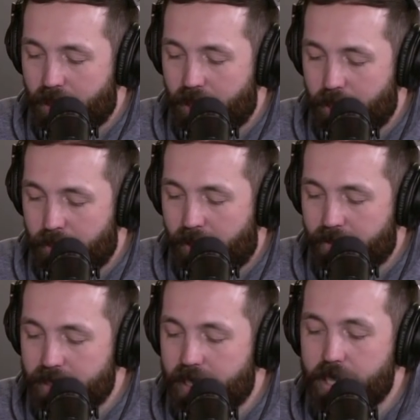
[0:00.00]

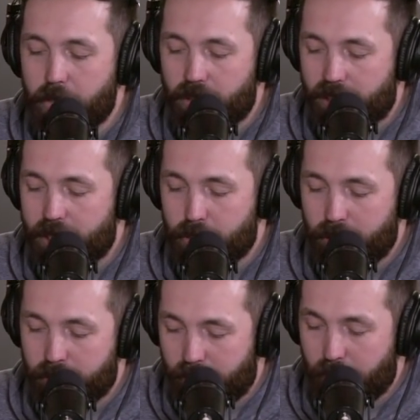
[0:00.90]
After today's podcast, we're
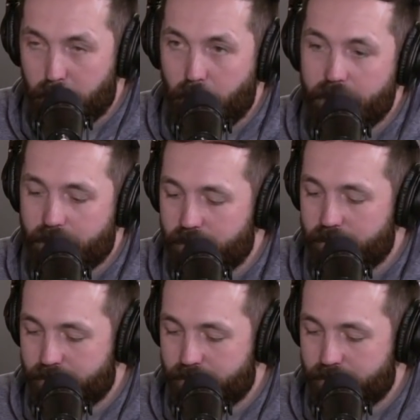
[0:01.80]
going to have a break.